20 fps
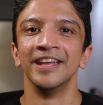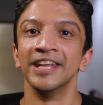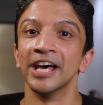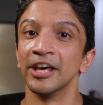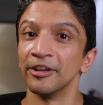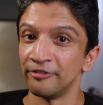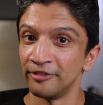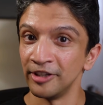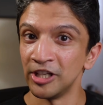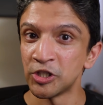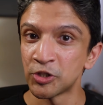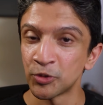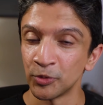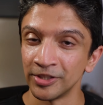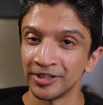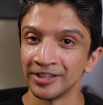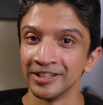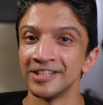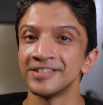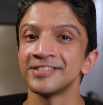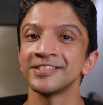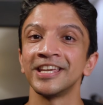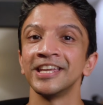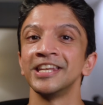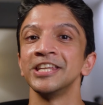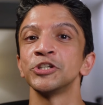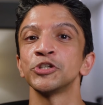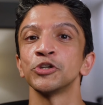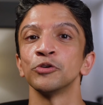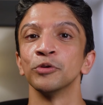Now, to finish with, let's
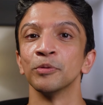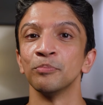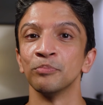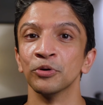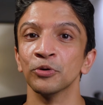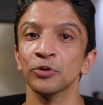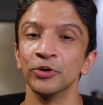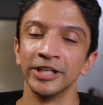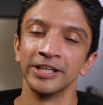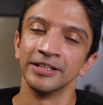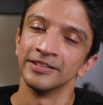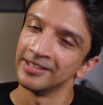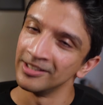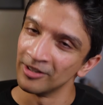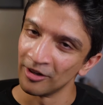get into reporting,